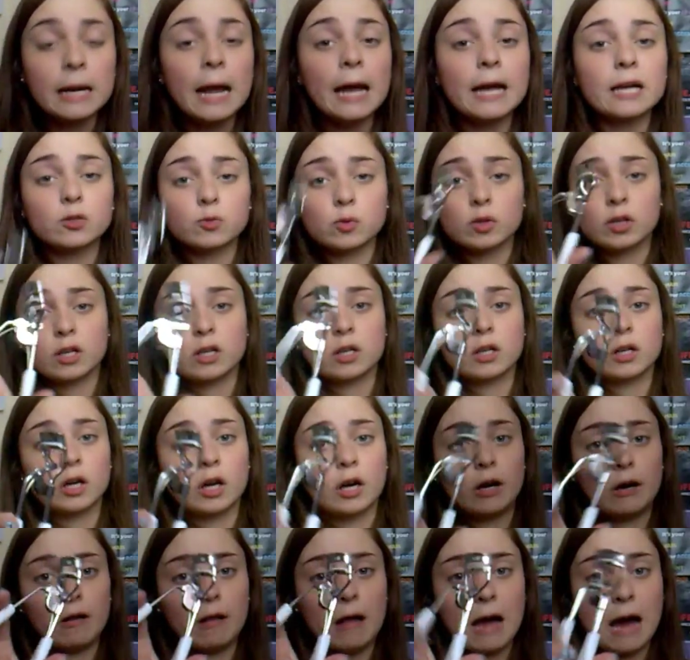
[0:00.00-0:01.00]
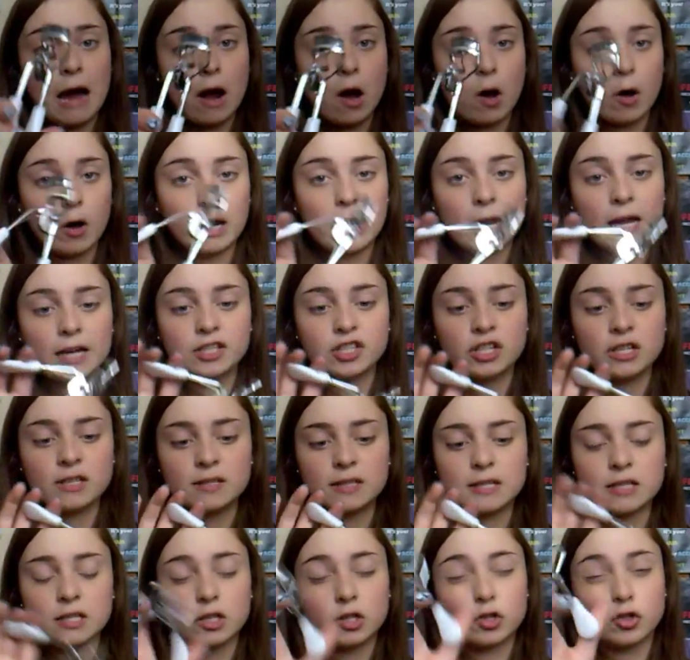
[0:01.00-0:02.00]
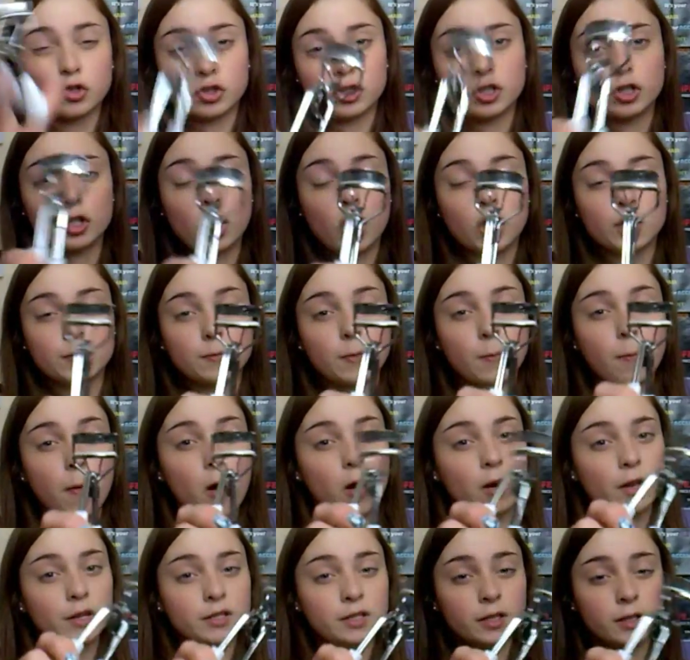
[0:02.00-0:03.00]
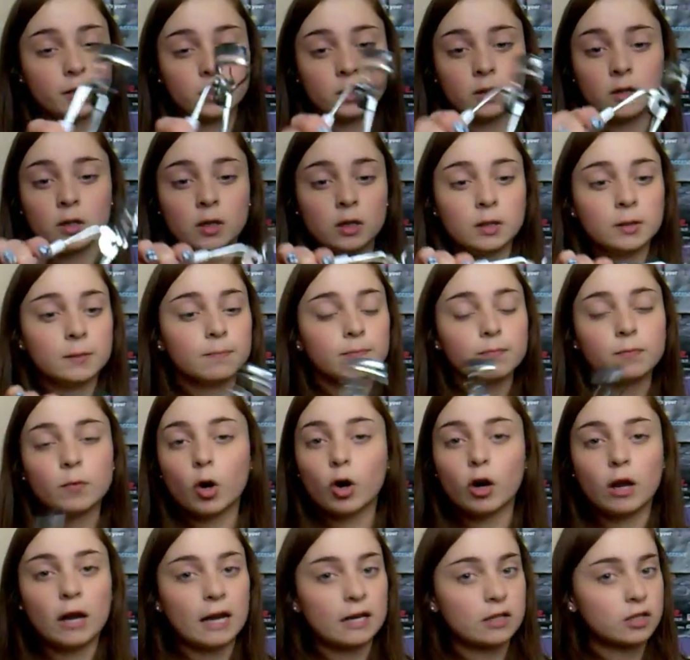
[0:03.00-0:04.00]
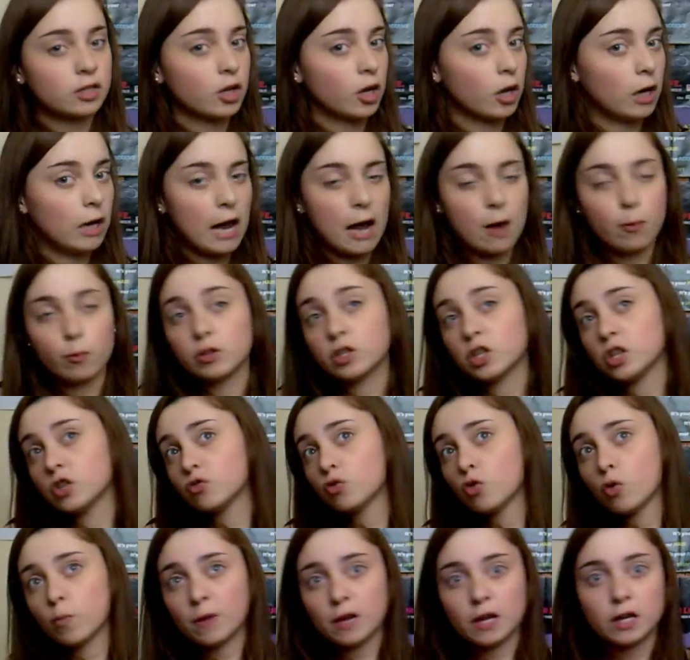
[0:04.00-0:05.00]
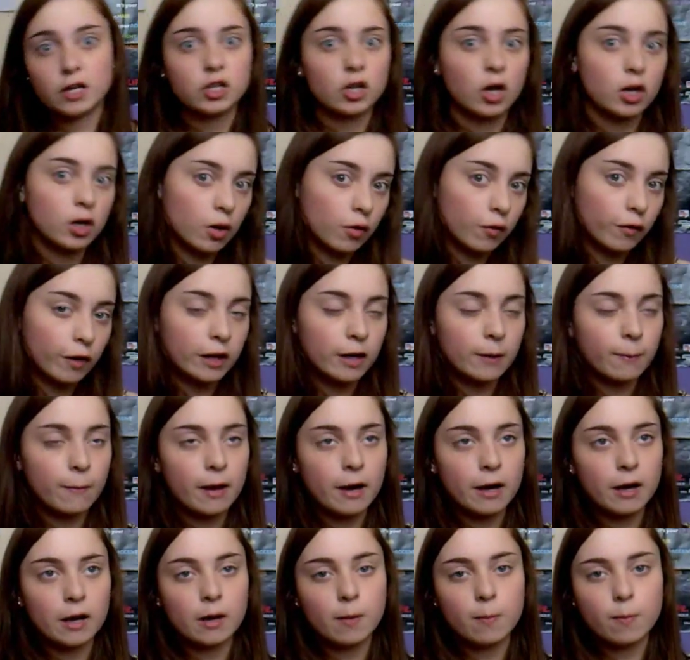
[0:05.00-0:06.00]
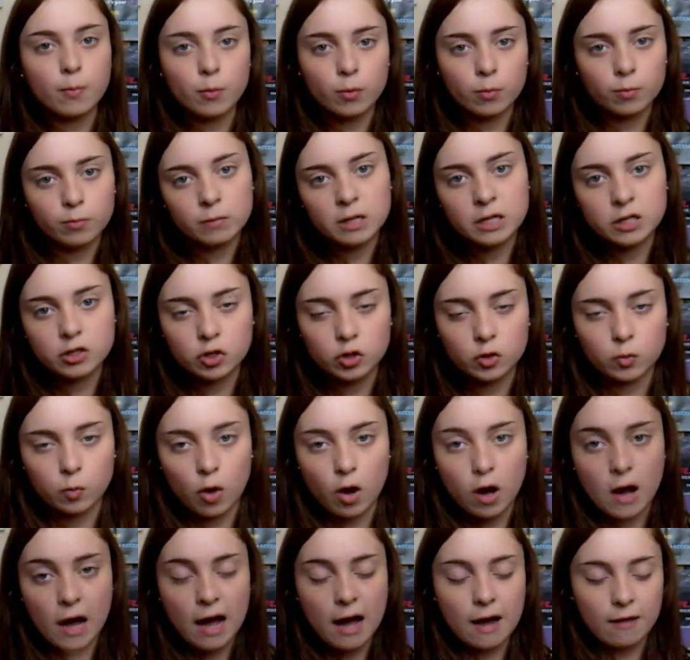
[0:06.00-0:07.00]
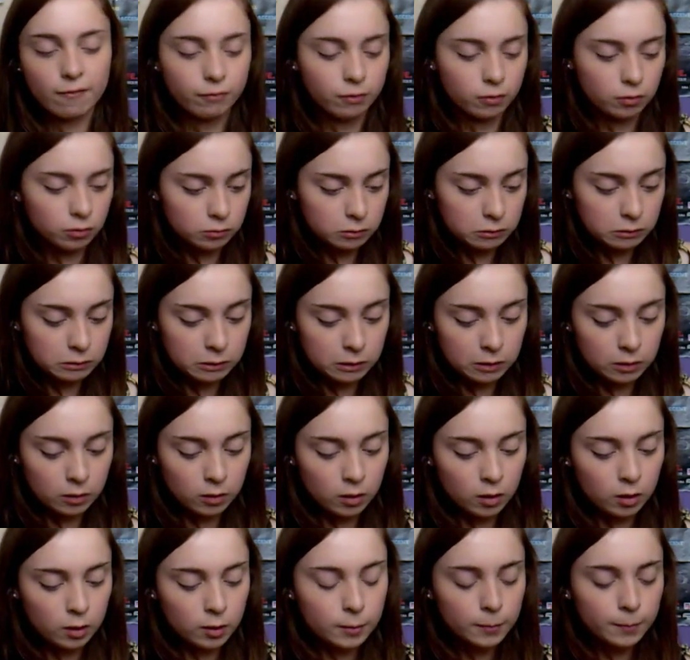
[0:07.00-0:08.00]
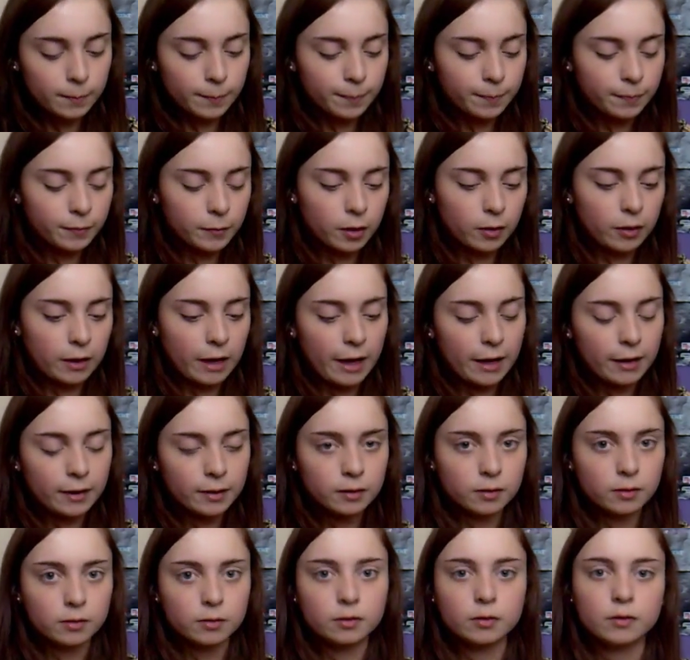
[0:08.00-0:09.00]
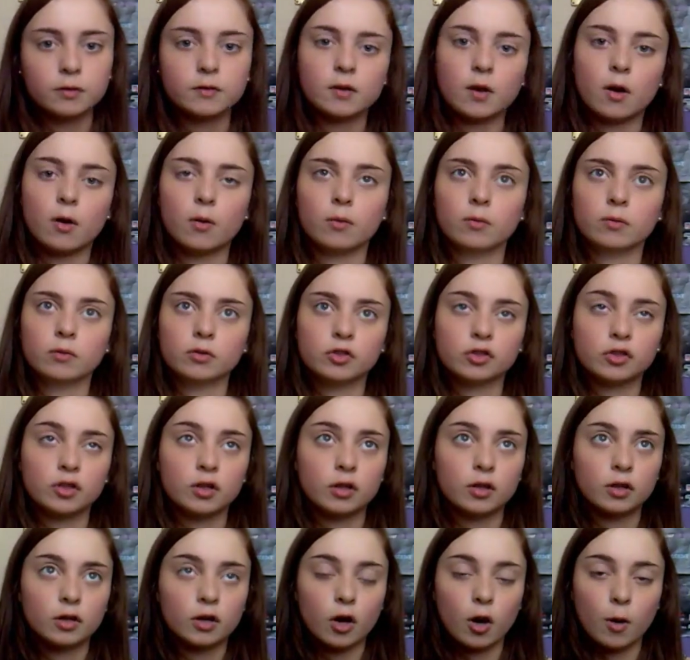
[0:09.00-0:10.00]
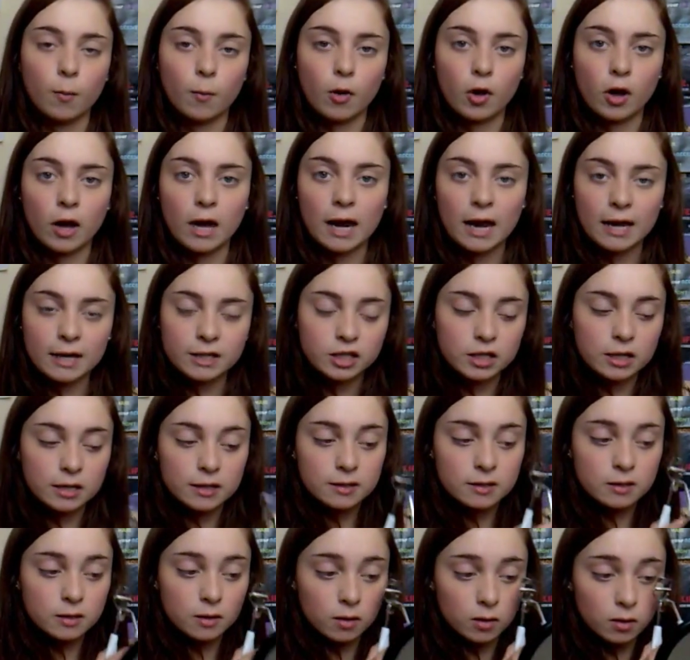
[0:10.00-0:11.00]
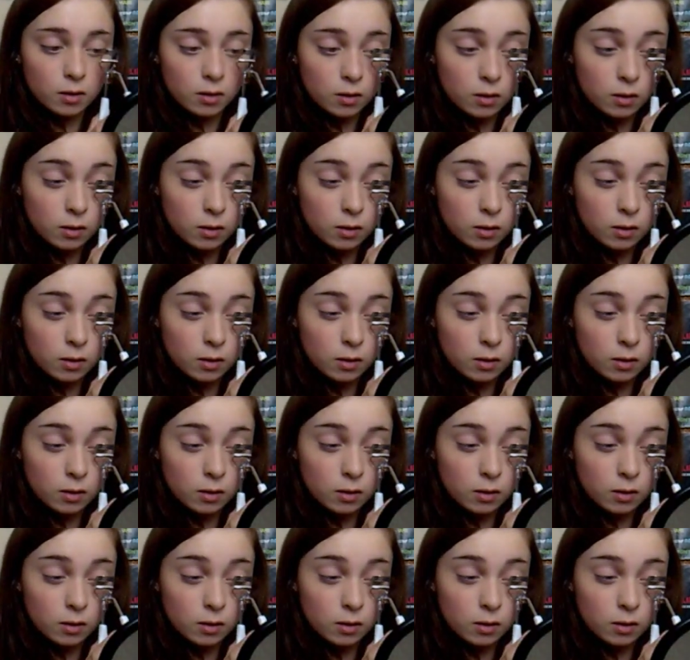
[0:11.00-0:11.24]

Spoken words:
Next, we're going to curl our eyelashes. This is just a Cosmopolitan eyelash curler, which is rubbish. I don't recommend it, but it's just what I have. Okay, so I'm just going to curl my eyelashes.